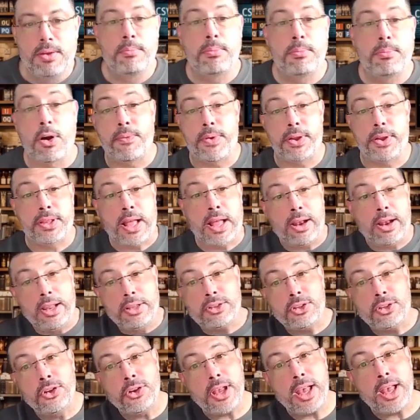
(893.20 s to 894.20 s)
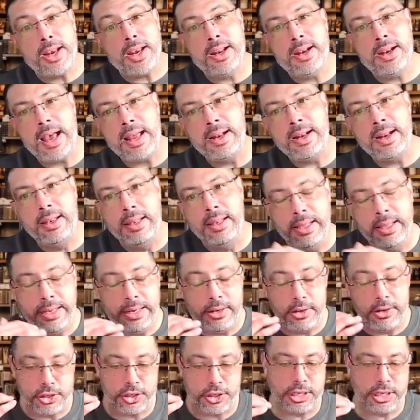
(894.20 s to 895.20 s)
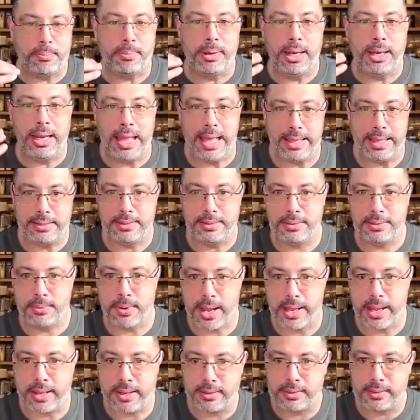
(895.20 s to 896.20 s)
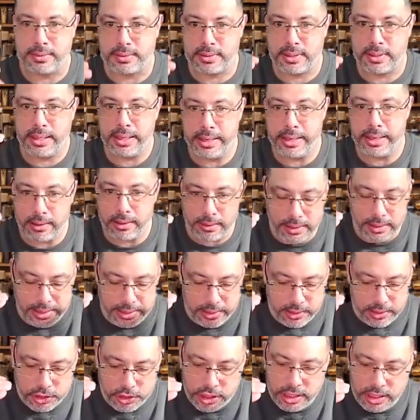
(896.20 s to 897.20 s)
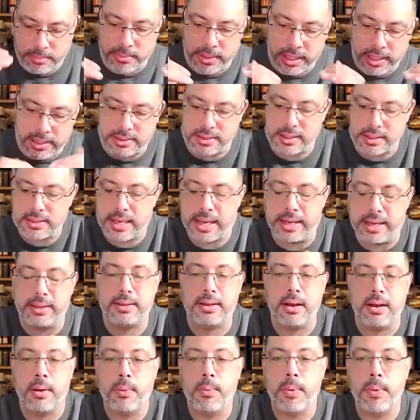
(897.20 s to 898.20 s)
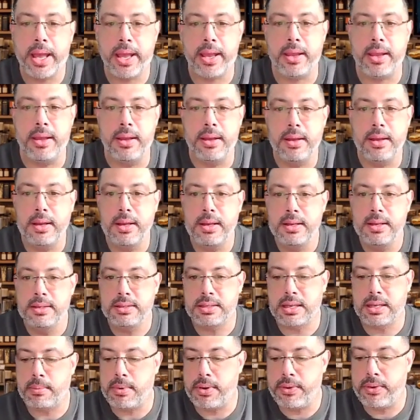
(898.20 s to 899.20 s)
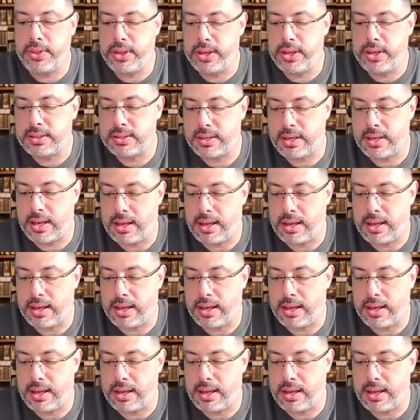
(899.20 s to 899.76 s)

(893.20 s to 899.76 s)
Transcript: Perfect. Now let's look at it on a leadership lens, right? Because leadership needs to take away some of this